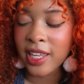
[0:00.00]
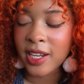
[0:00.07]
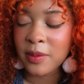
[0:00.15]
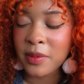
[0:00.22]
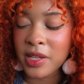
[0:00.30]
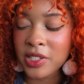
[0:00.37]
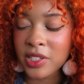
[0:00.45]

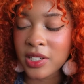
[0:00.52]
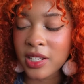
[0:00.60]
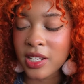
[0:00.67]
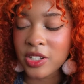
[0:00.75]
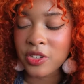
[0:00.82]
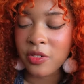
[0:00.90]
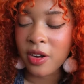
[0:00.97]
animation
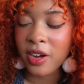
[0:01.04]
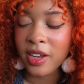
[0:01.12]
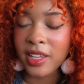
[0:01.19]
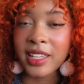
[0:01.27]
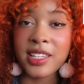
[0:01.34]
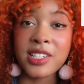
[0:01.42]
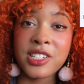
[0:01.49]
and
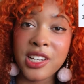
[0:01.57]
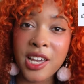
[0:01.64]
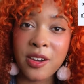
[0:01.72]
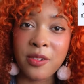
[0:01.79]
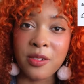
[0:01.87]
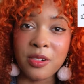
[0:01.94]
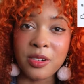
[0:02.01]
drawing in
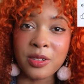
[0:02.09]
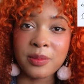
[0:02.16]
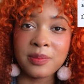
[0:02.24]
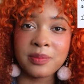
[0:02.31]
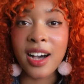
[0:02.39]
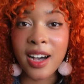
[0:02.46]
general?